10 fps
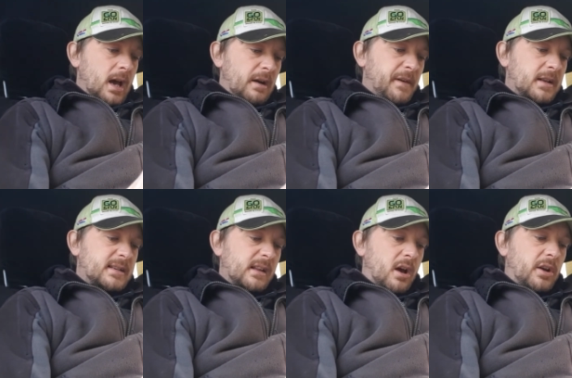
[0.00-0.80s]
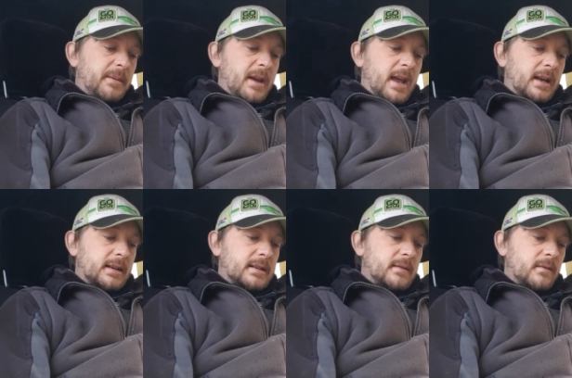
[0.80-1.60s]
I find Solani
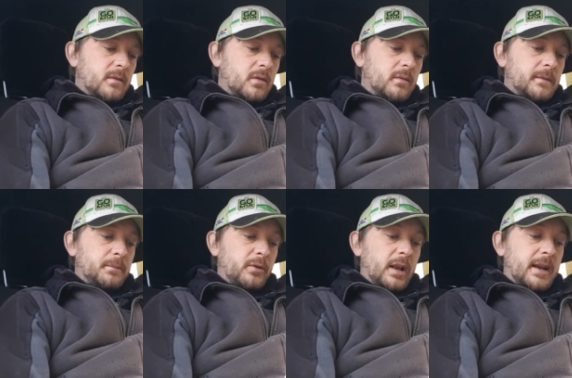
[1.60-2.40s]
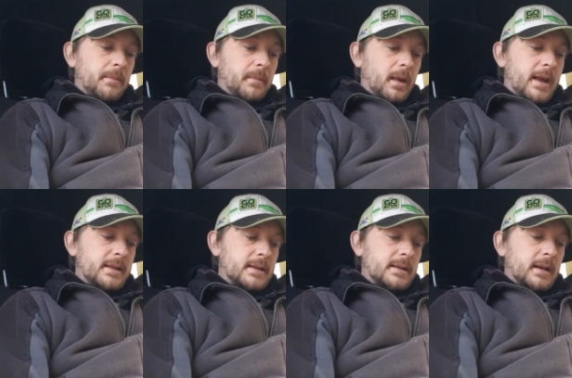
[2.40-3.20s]
makes brilliant
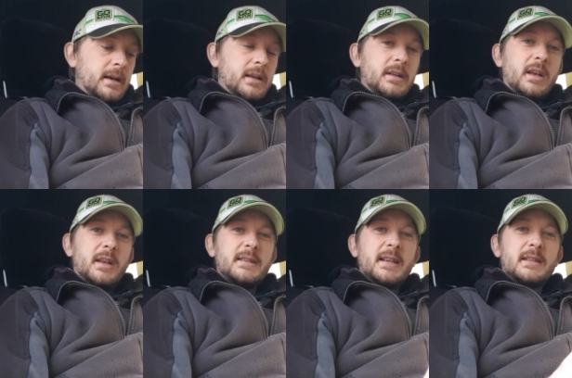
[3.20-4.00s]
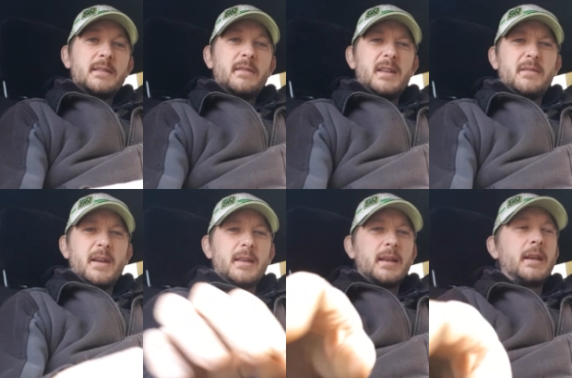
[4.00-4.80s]
blends. The
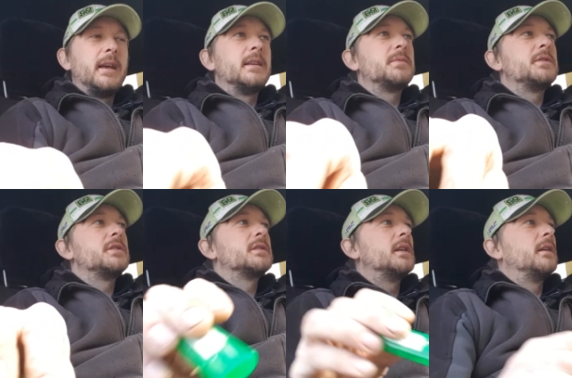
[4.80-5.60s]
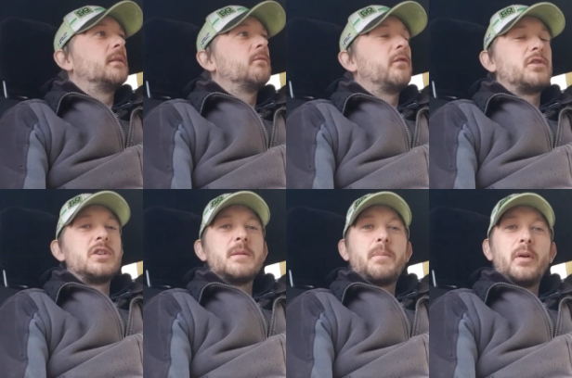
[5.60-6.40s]
633, I think it is, which is the
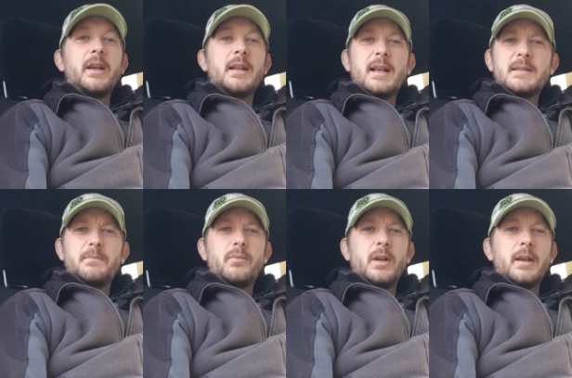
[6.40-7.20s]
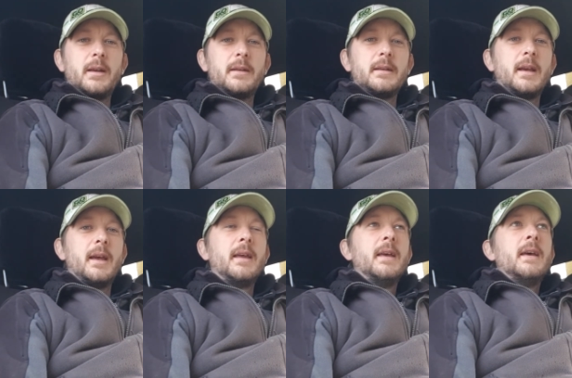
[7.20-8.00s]
Virginia Perique, that's brilliant.
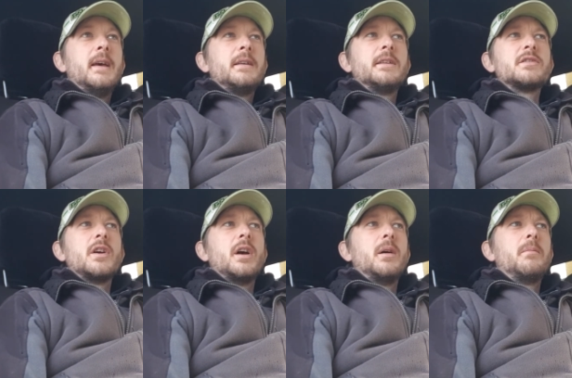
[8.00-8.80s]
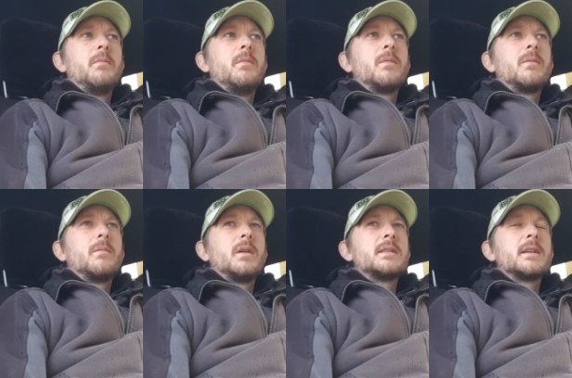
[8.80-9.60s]
Yeah, there's
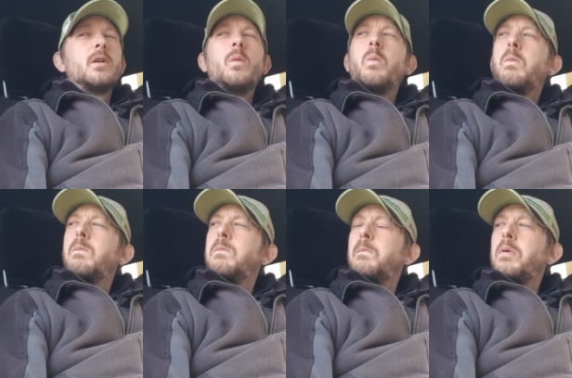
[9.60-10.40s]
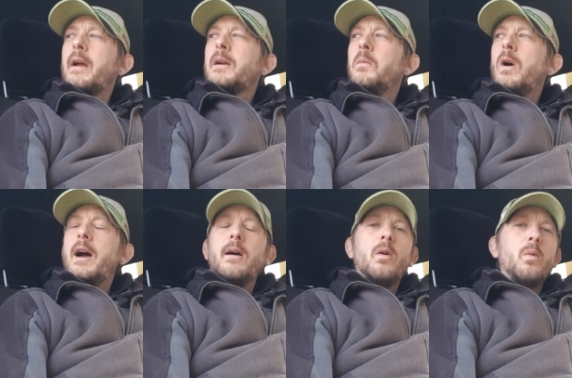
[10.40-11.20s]
is it called Black and
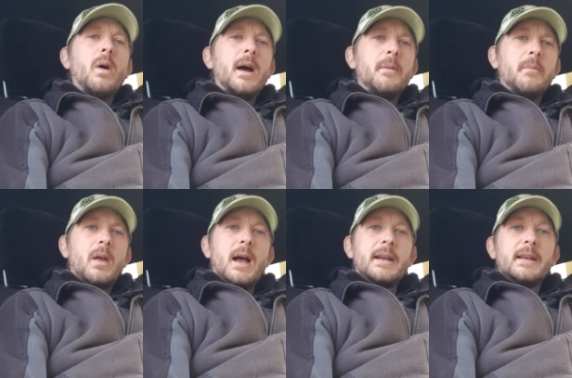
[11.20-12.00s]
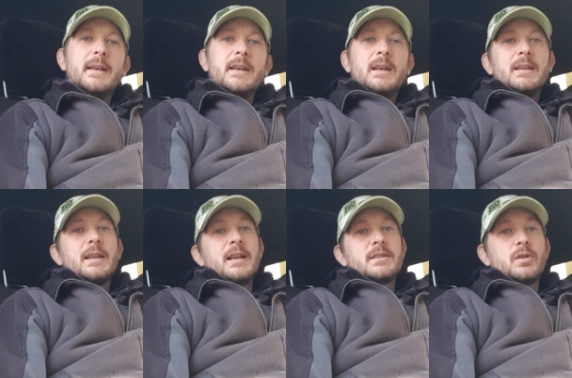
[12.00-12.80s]
White or White and Black?
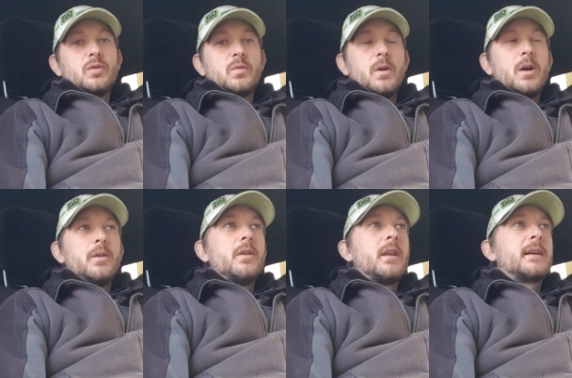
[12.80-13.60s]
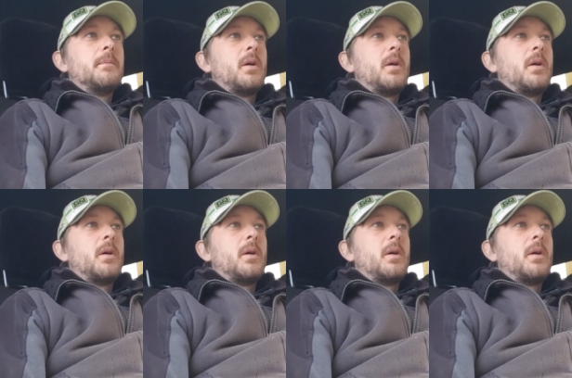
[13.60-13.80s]
That's a good one, like a